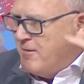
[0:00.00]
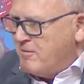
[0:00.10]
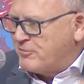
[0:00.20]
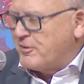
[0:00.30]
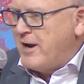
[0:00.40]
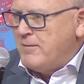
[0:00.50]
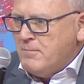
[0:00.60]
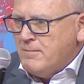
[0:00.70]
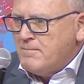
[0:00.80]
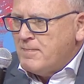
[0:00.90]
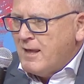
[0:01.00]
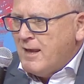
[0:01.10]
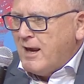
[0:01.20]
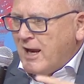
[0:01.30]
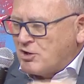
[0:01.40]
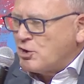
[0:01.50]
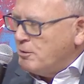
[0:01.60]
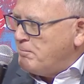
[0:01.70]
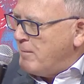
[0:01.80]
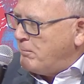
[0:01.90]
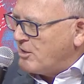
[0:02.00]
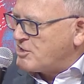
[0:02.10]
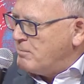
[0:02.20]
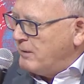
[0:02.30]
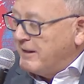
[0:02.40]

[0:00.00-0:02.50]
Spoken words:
frame, it should be possible